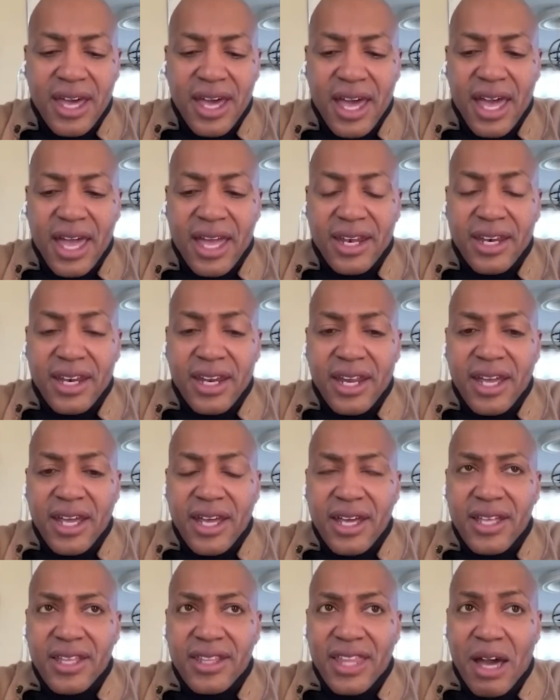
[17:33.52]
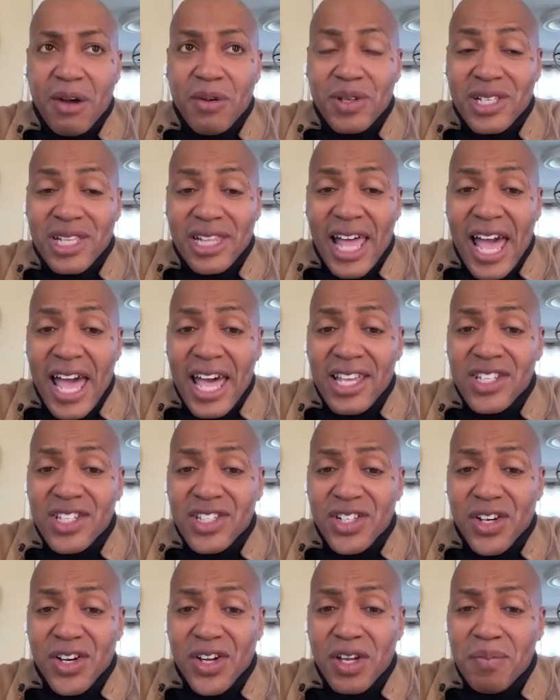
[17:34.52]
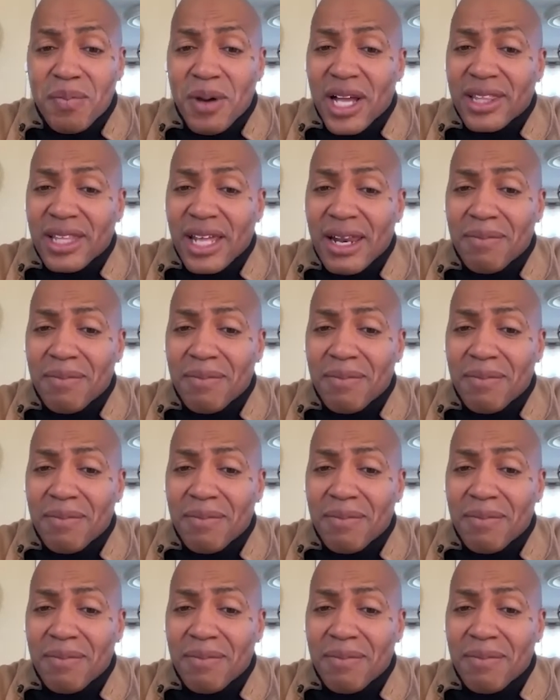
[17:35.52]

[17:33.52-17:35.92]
And that was last year he bought that.